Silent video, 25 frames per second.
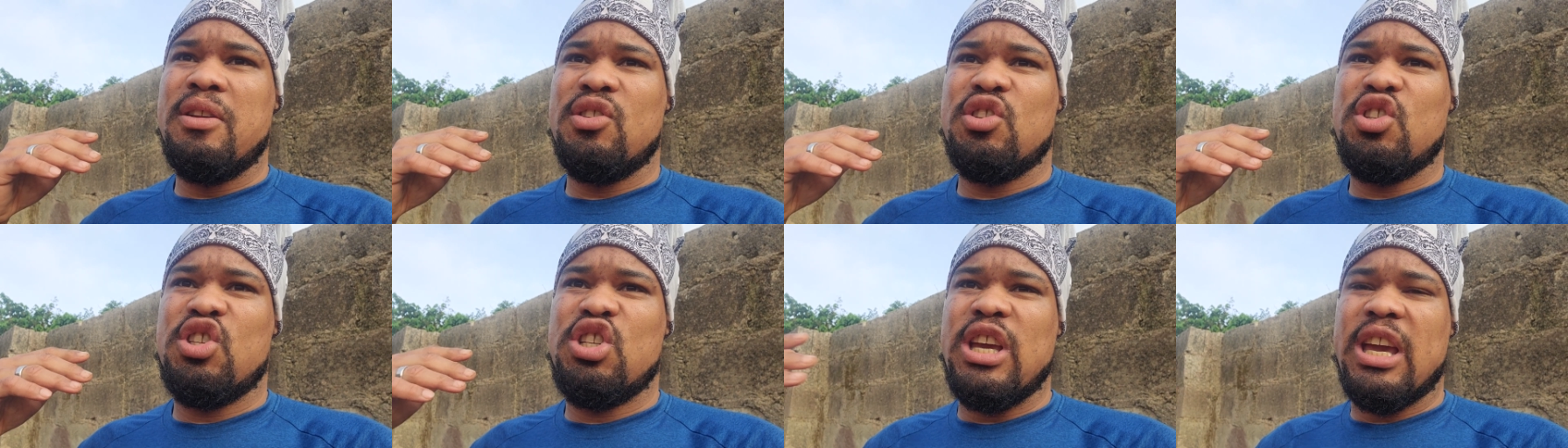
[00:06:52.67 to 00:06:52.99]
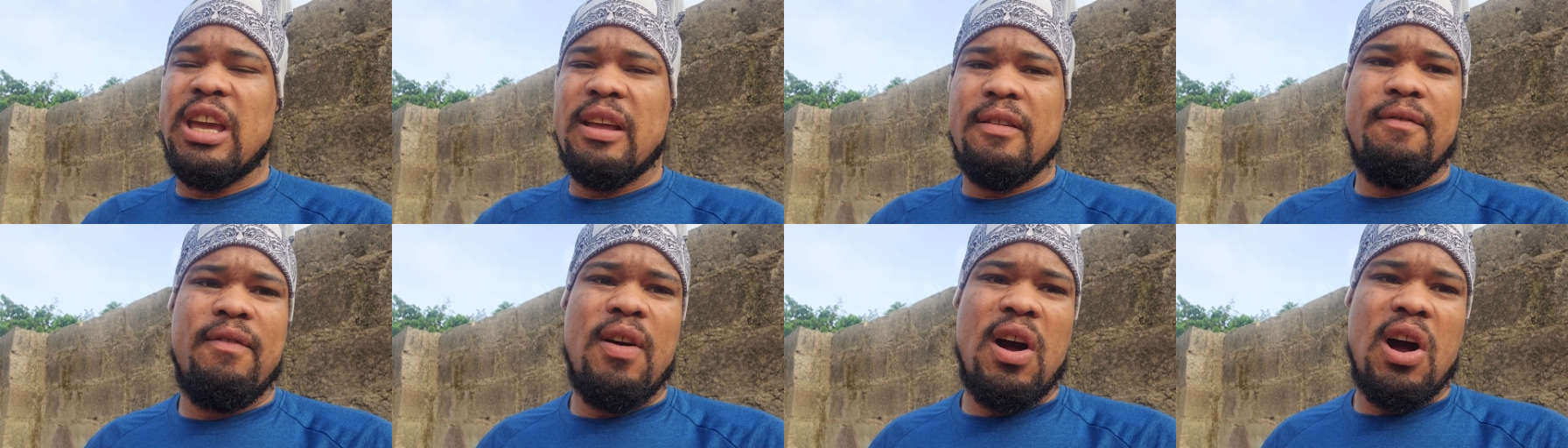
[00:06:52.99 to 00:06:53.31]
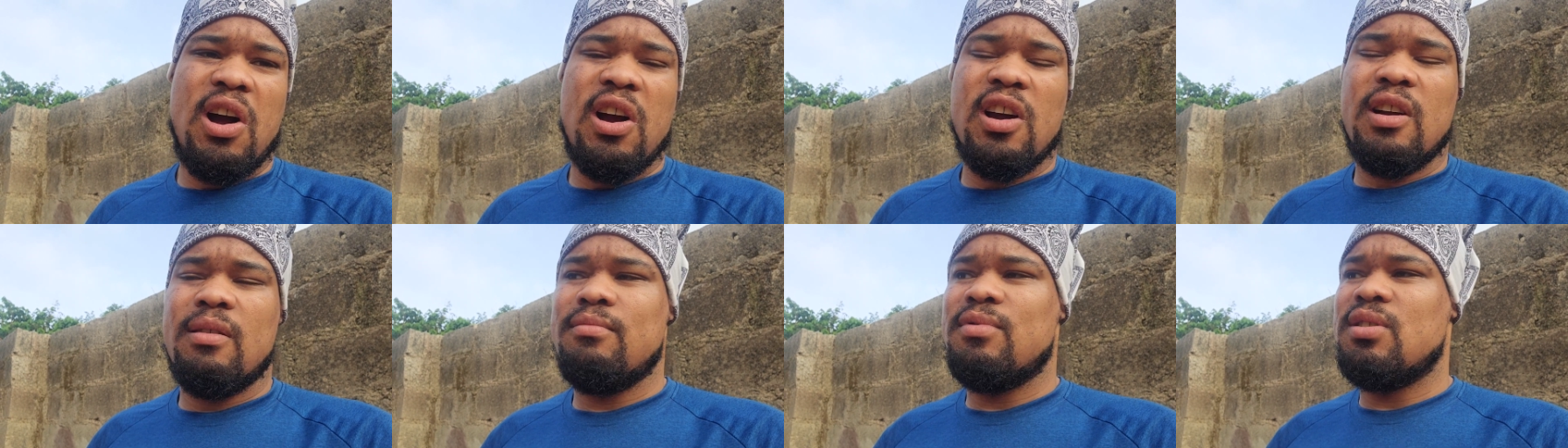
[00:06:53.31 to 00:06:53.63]
chicken
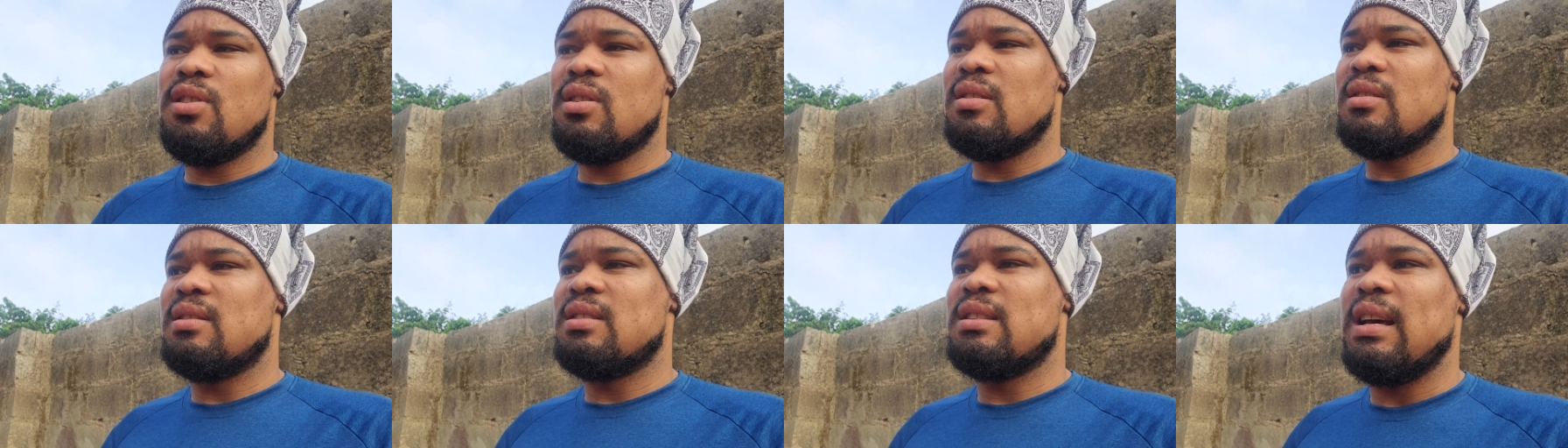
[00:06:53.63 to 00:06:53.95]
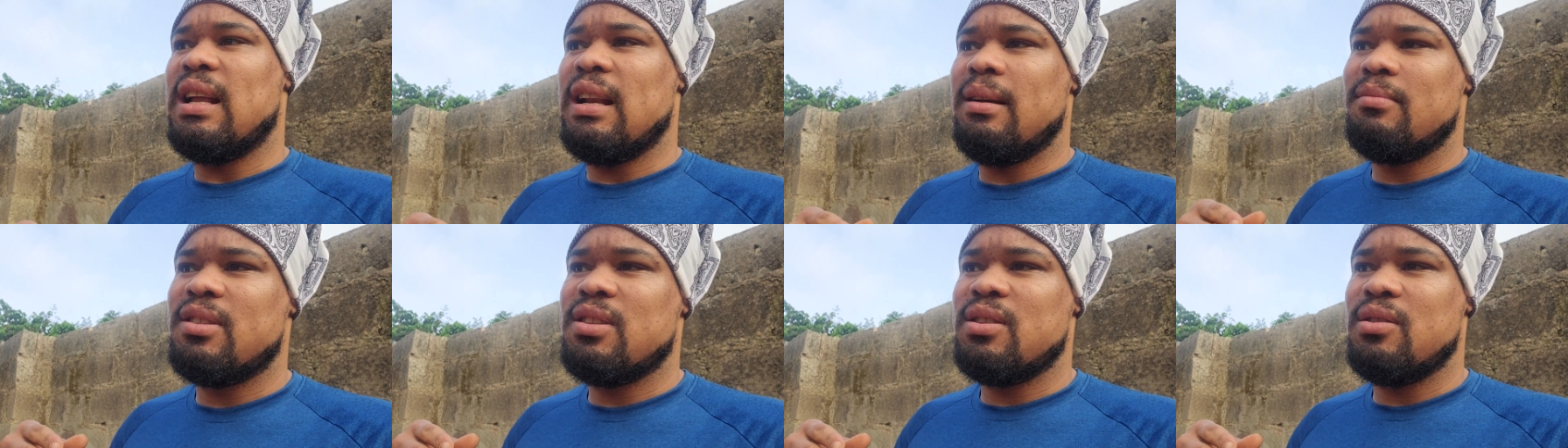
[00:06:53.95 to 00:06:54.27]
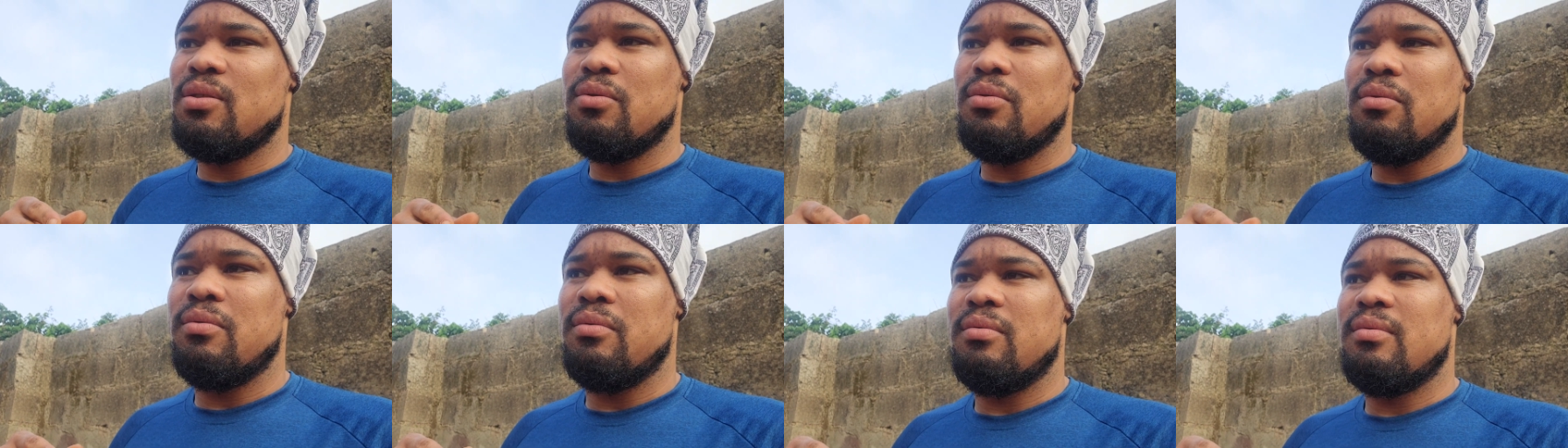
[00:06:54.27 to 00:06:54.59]
farms. You can sell them
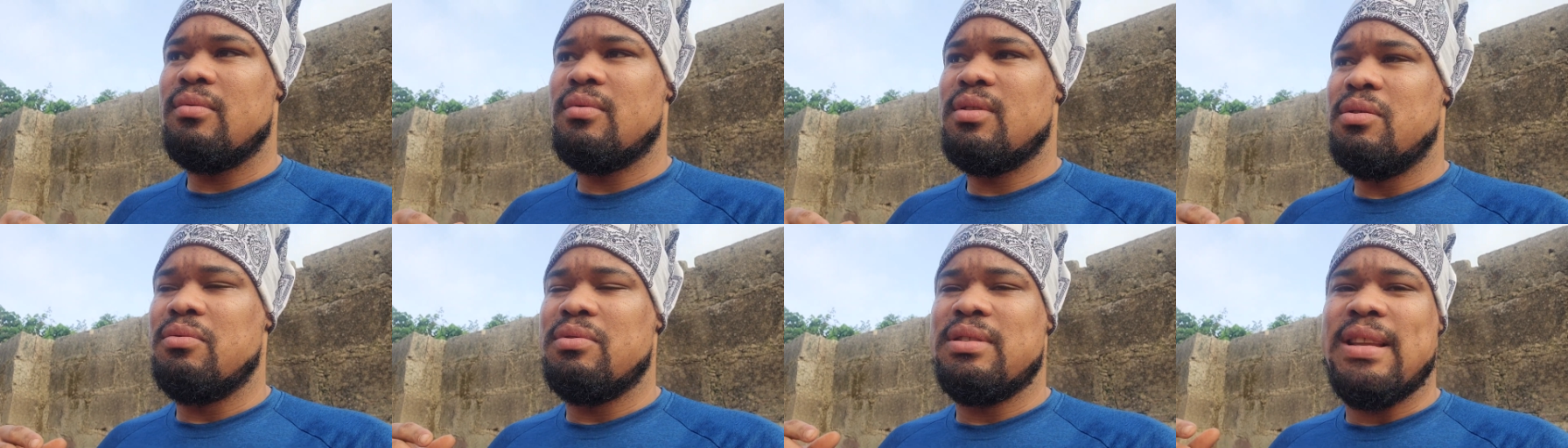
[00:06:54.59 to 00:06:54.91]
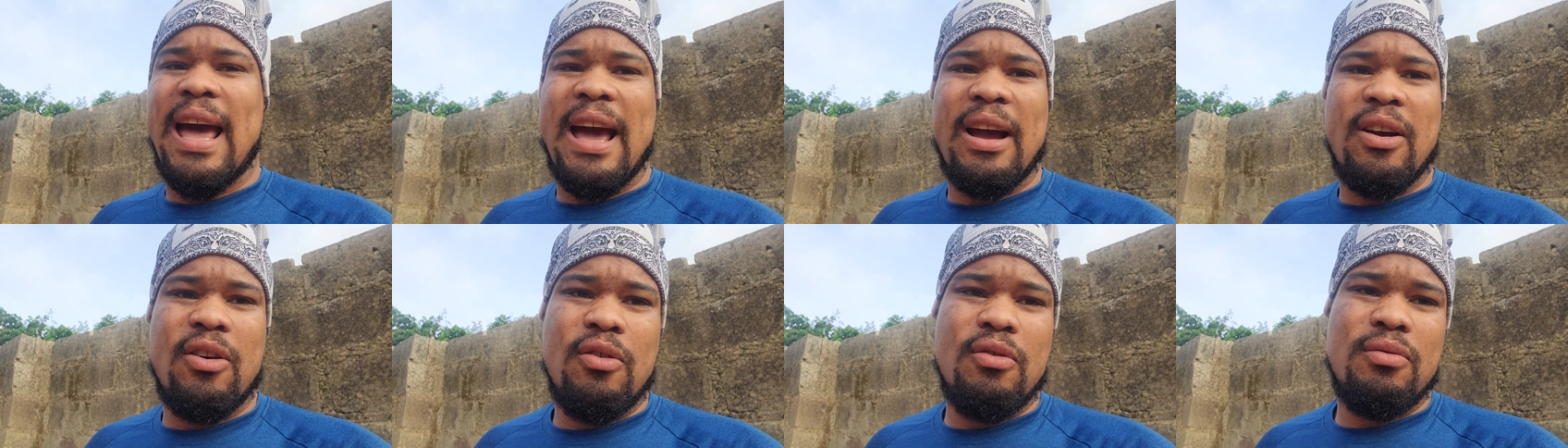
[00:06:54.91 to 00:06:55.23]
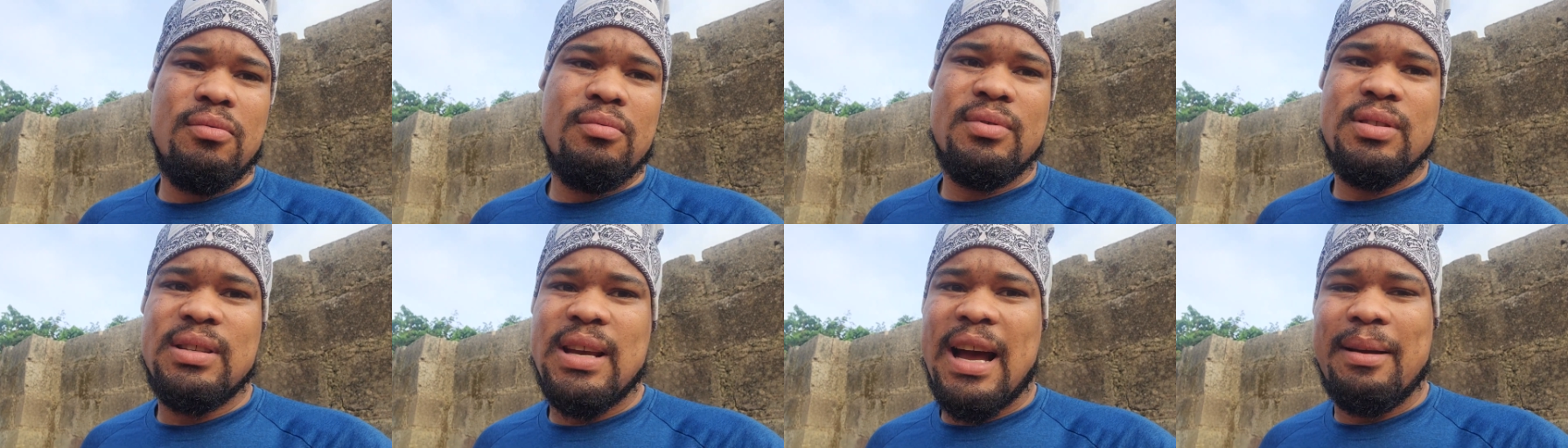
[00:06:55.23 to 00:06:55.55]
to
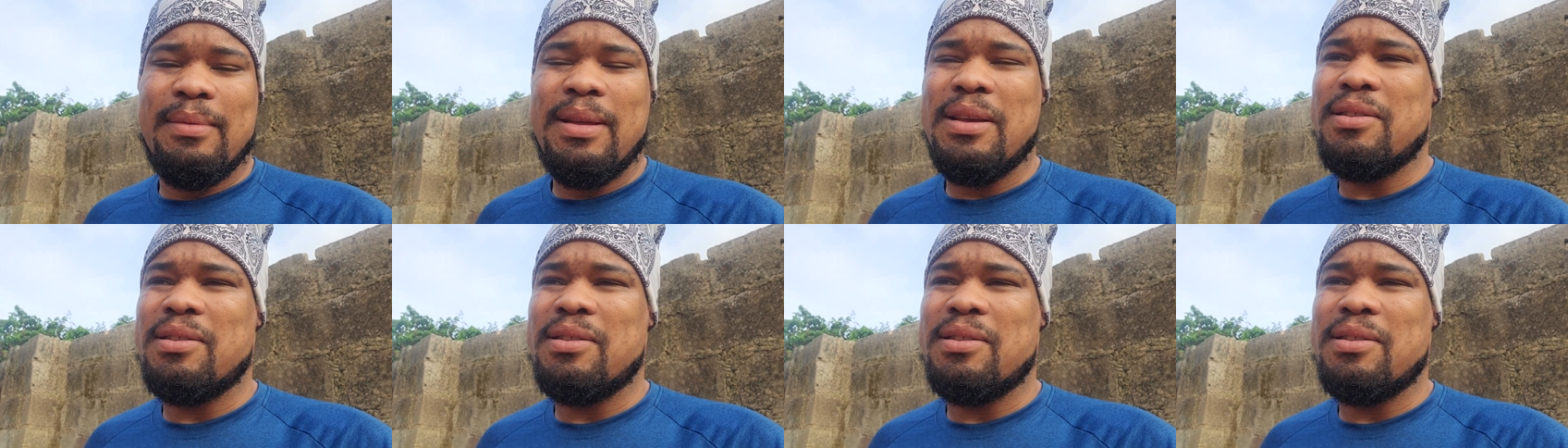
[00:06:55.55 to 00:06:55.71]
tackle shop.